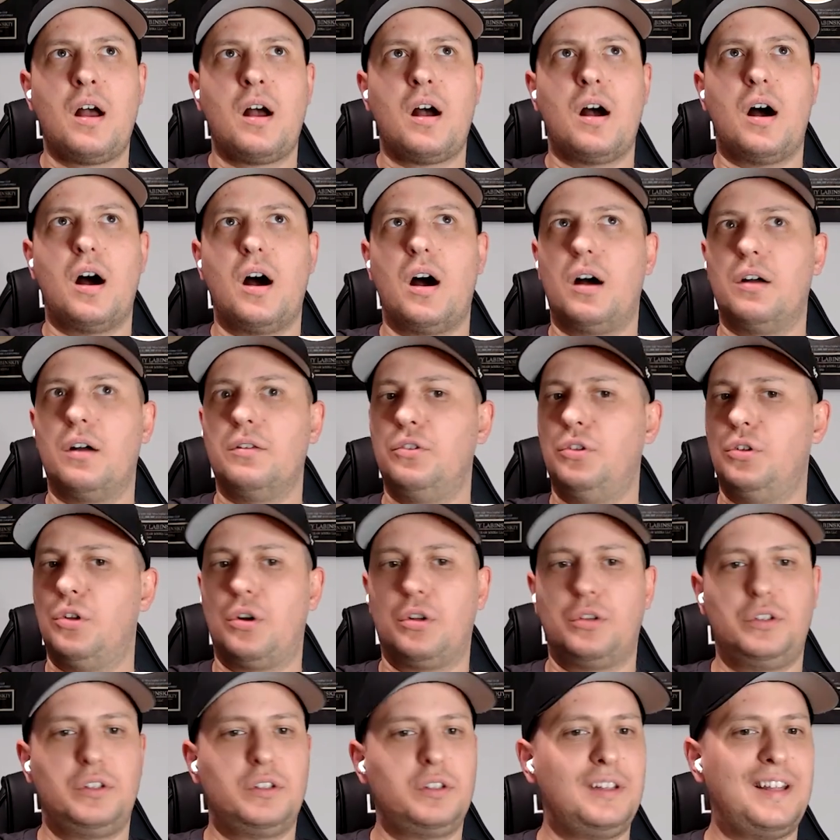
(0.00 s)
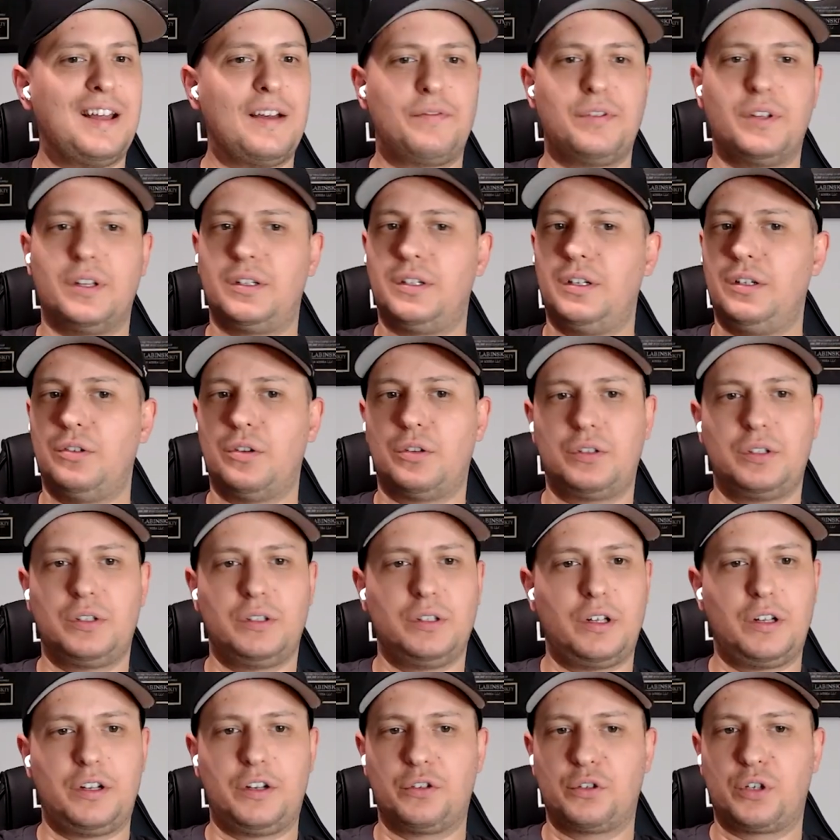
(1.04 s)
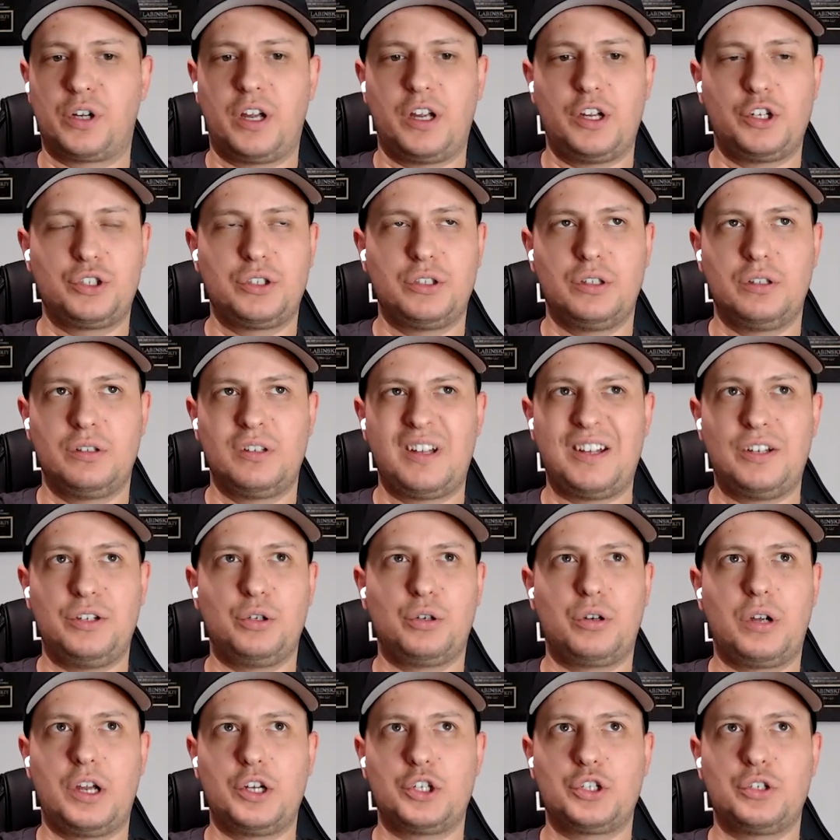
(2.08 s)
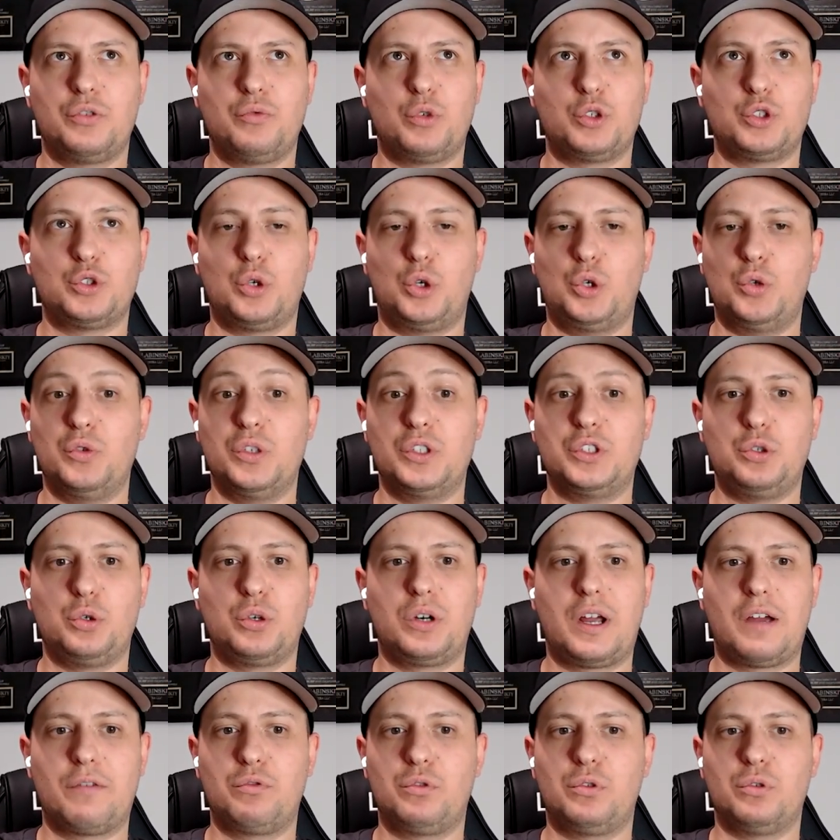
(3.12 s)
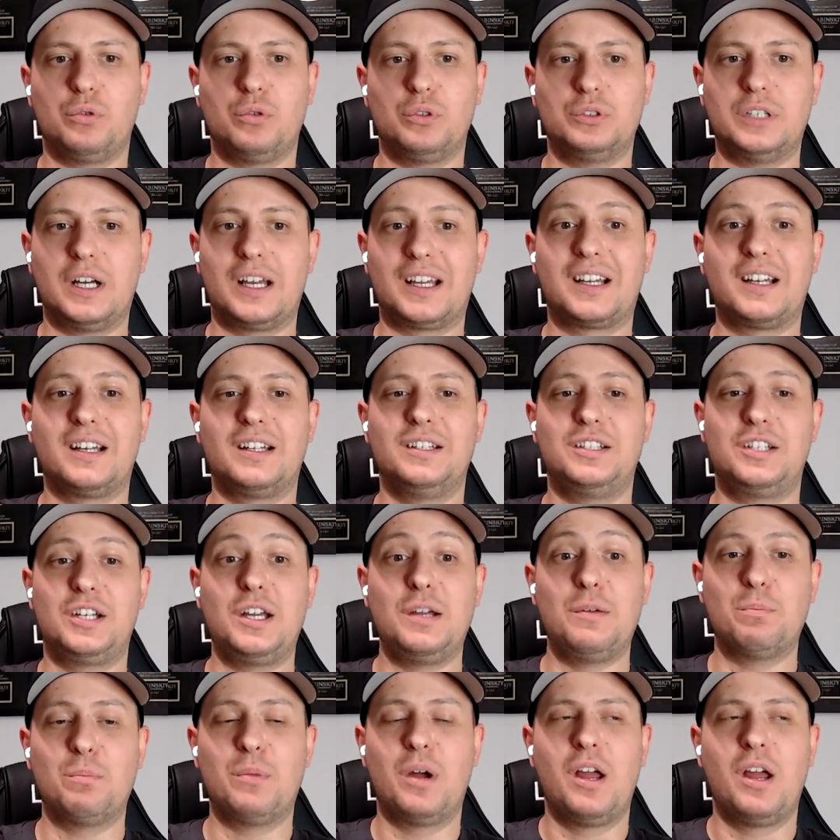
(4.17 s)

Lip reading: Definitely not an education. Education was always, you have to like dream.